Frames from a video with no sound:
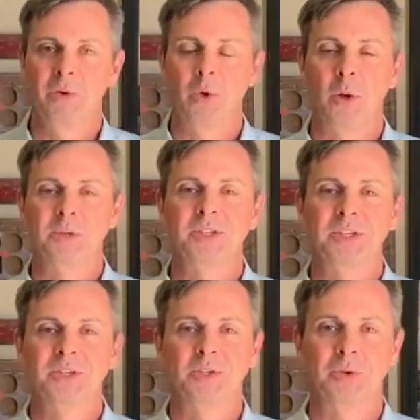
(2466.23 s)
We hope to see
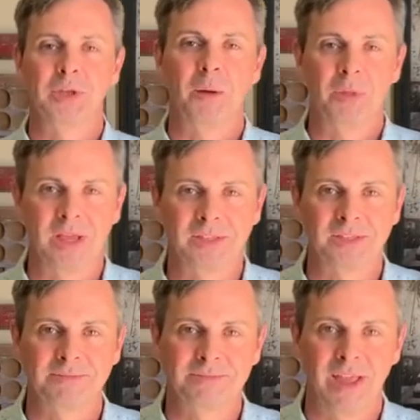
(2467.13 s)
you soon. God
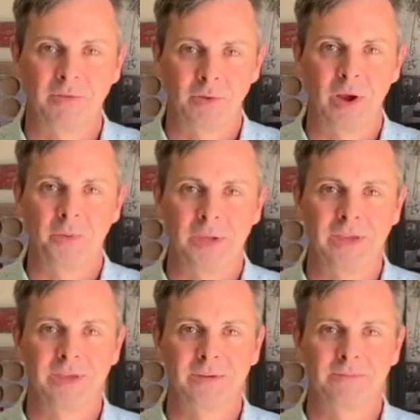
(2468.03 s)
bless. Have a great week.